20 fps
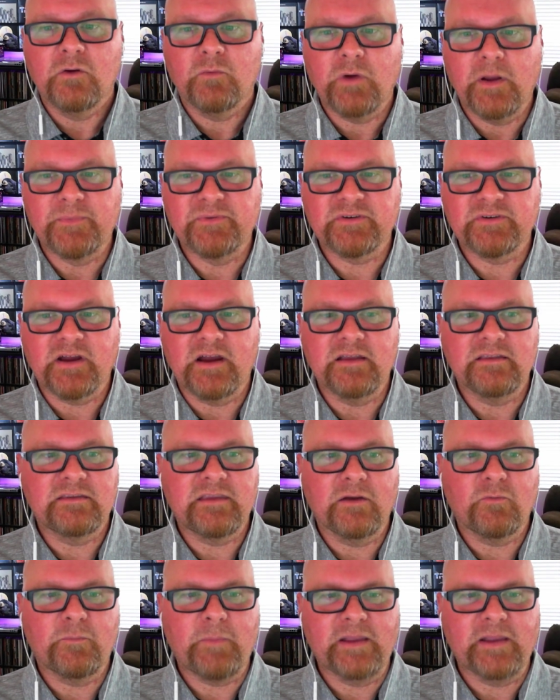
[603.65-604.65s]
website
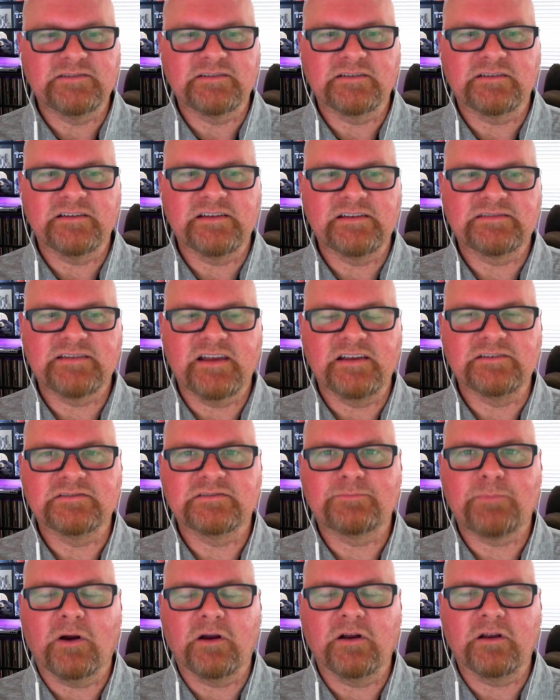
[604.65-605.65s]
that basically
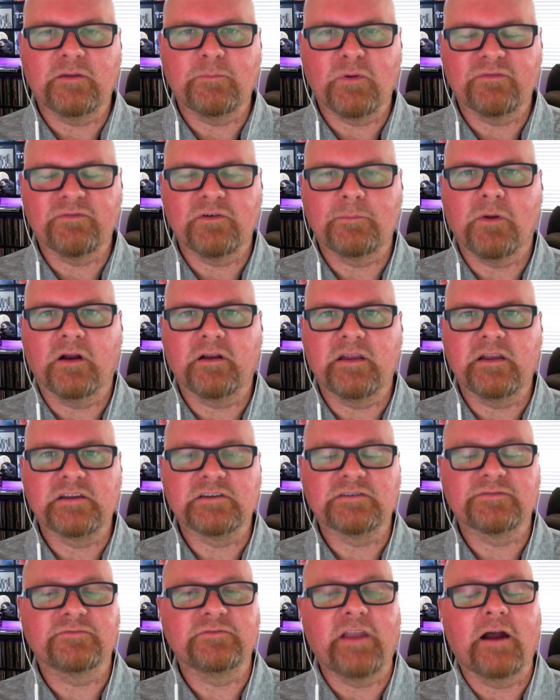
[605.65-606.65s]
says preferred parking
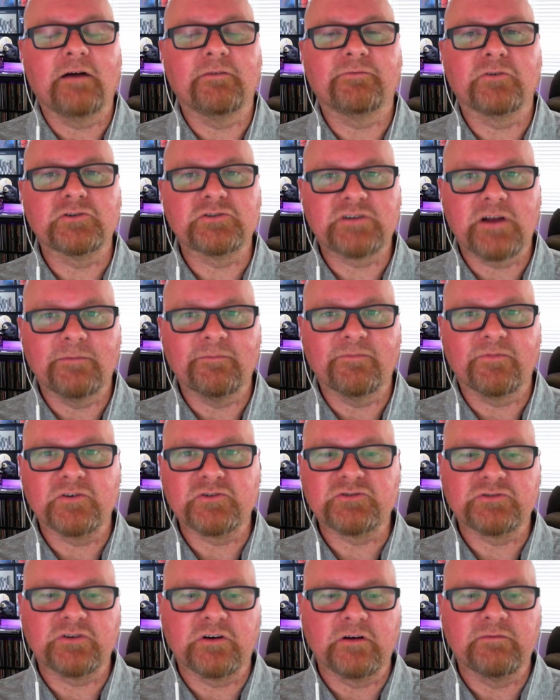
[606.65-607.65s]
is now first come
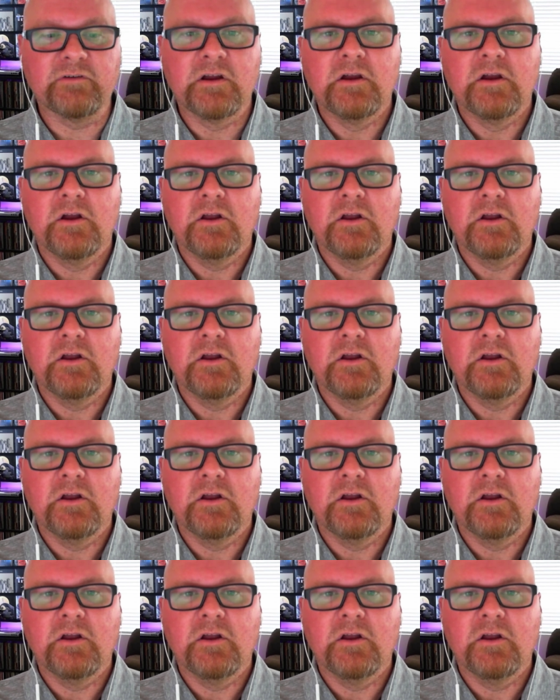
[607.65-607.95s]
first serve.